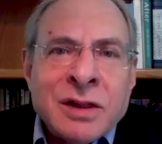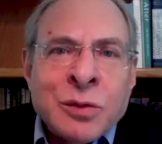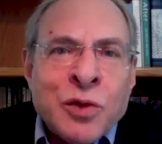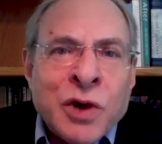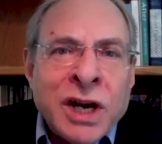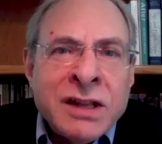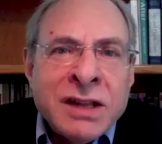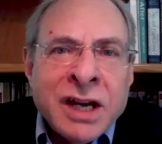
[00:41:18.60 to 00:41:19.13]
The
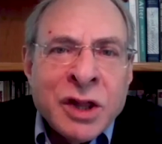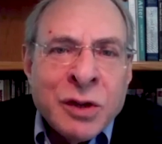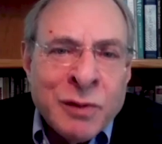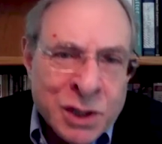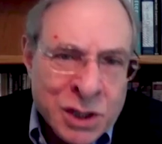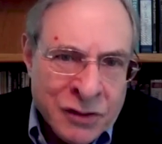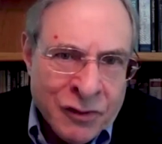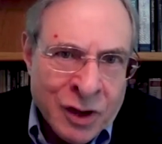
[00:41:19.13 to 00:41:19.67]
brain, like the
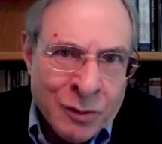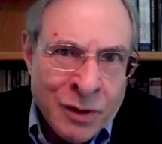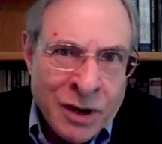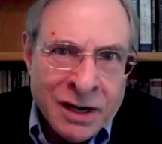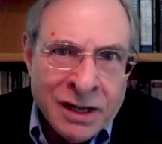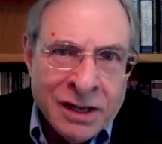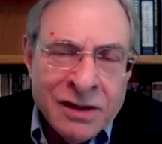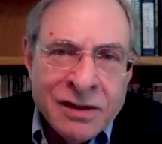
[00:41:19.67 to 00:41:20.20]
rest of our
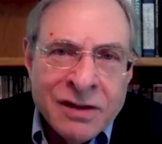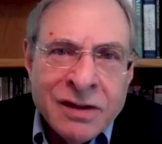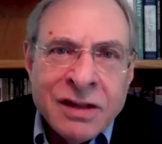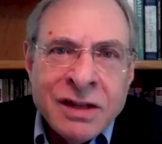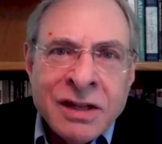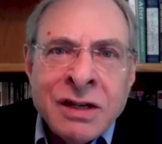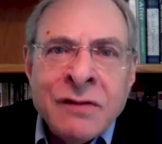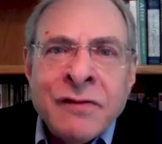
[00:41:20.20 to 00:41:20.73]
body,
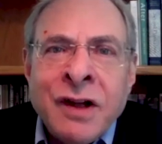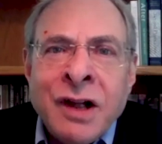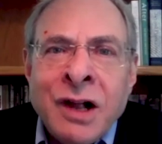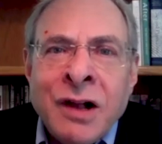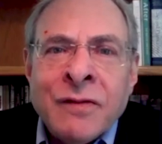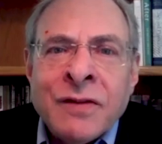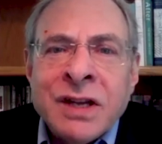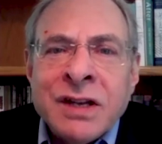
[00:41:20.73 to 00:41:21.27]

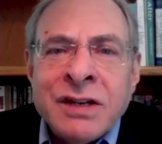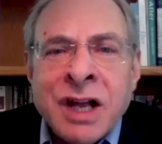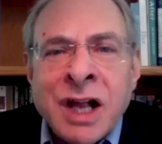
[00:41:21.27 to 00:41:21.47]
evolved